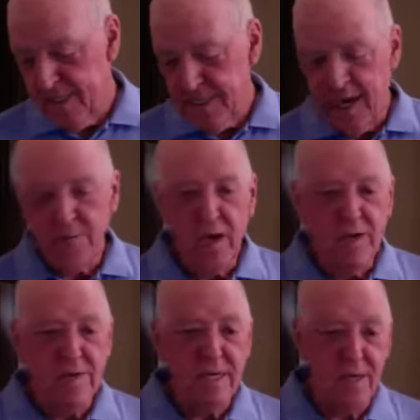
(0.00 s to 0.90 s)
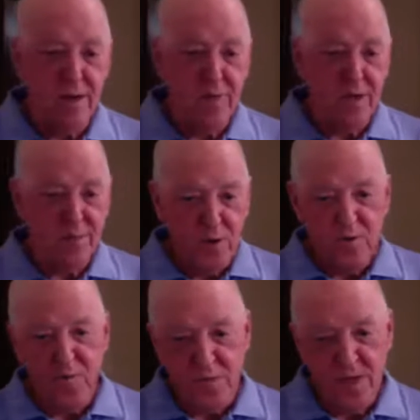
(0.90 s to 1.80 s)
I'm not a
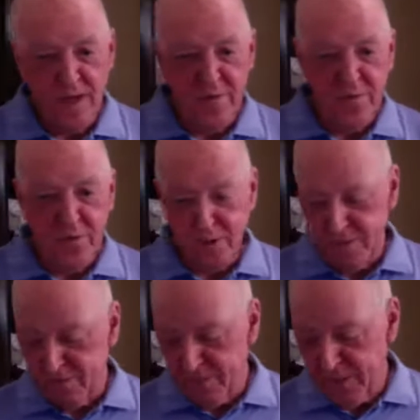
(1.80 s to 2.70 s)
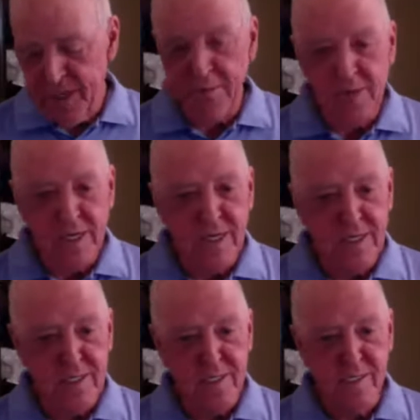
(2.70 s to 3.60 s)
boastful kind of person, but the name
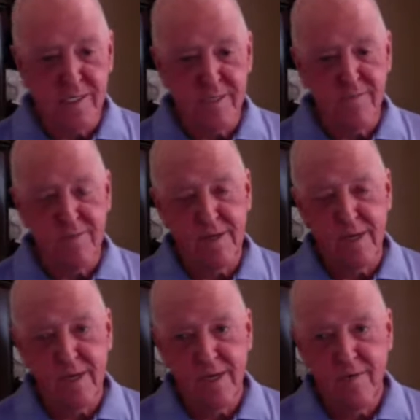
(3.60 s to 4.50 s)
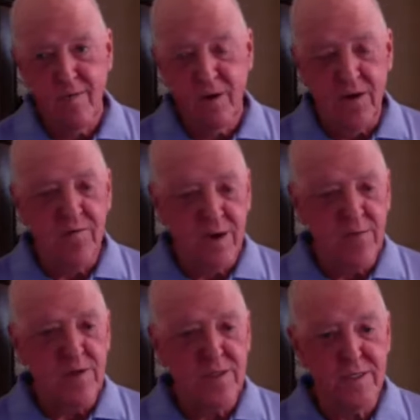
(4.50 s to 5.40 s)
Lees is very
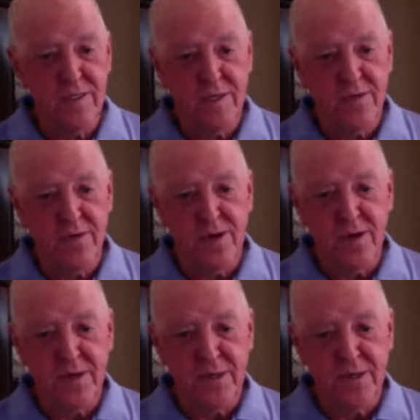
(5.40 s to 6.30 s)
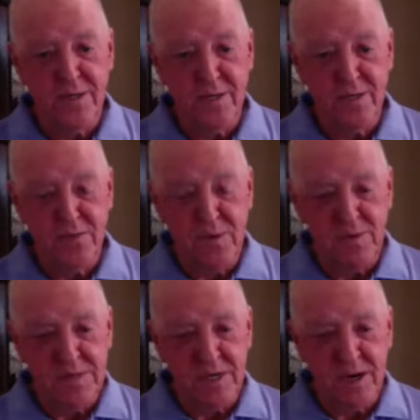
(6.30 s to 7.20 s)
famous throughout history, as you
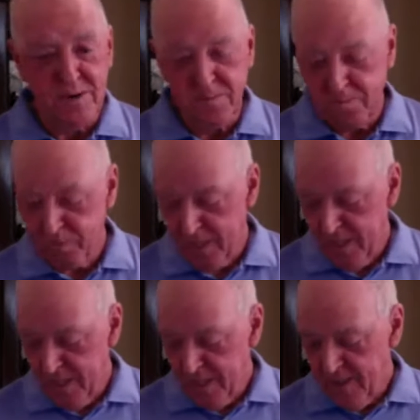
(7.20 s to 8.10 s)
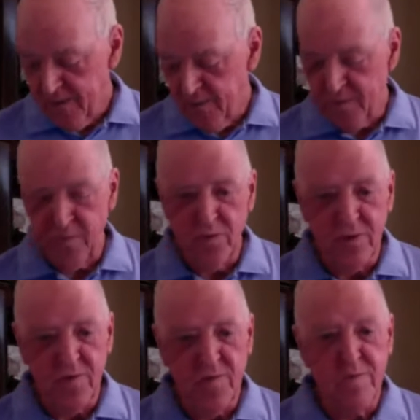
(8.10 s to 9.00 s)
probably know. You would have heard
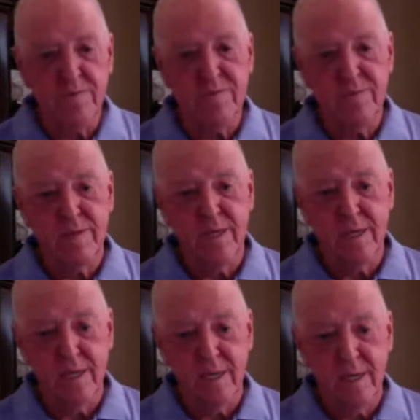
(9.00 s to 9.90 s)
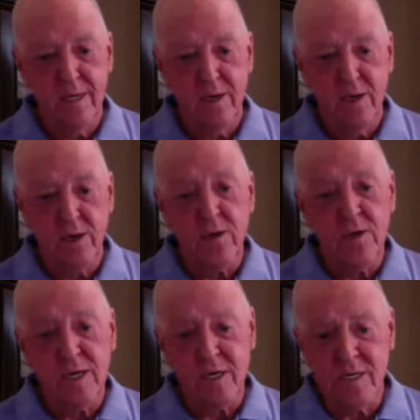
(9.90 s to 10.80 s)
of
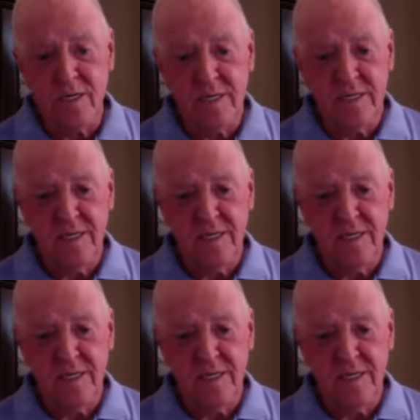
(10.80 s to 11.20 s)
Hercules.